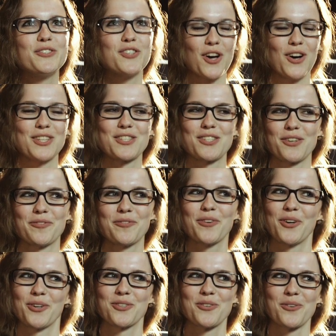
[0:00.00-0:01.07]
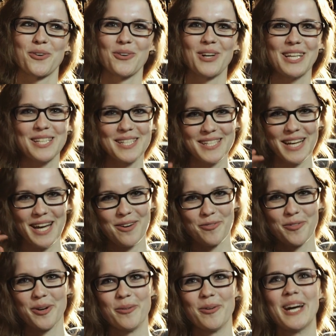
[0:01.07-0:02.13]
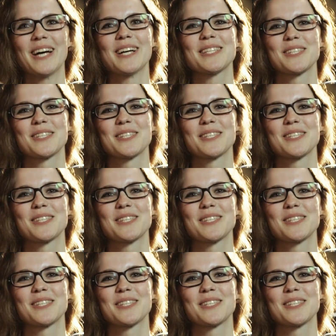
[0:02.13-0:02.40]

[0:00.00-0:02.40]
tons of controllers everywhere,